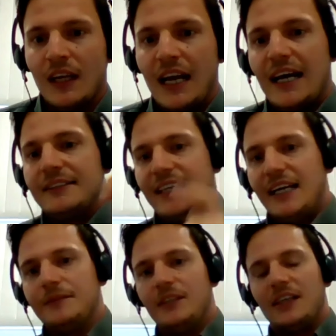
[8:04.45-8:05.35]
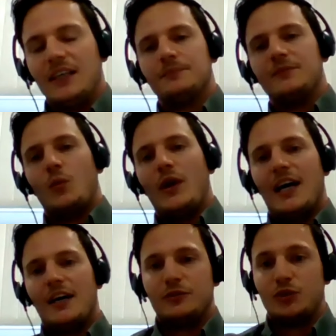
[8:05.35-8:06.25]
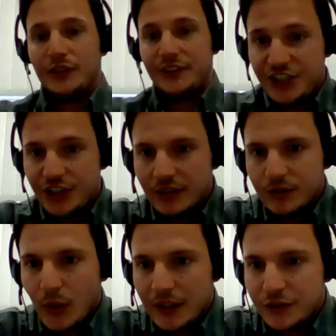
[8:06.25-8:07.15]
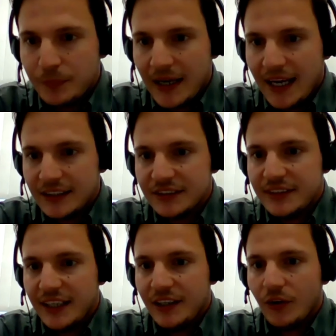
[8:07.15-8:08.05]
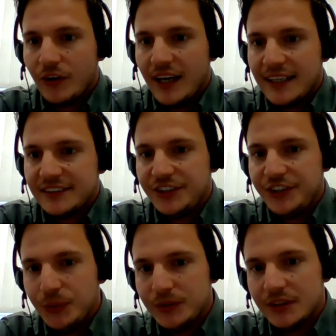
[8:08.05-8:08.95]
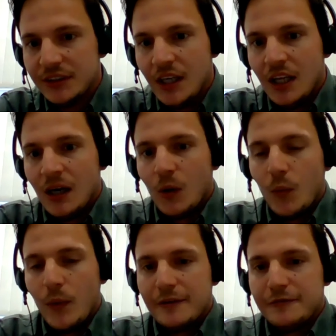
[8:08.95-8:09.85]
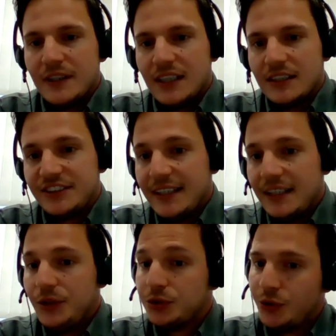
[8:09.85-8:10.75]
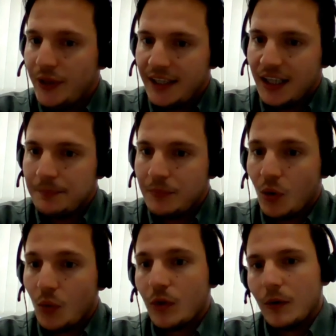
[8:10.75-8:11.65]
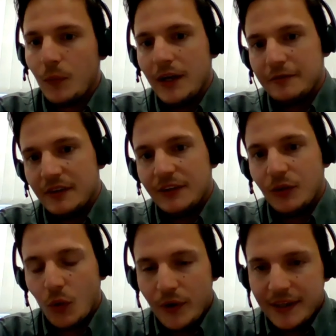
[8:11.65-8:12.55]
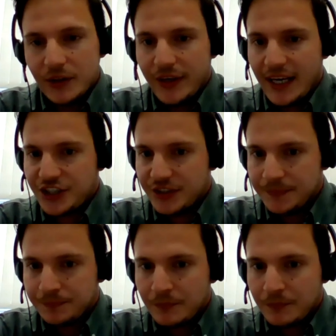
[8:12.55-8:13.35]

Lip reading: And then we have traditional transfer bags. They are executed with a single-use tree clamp or with an O-ring connection.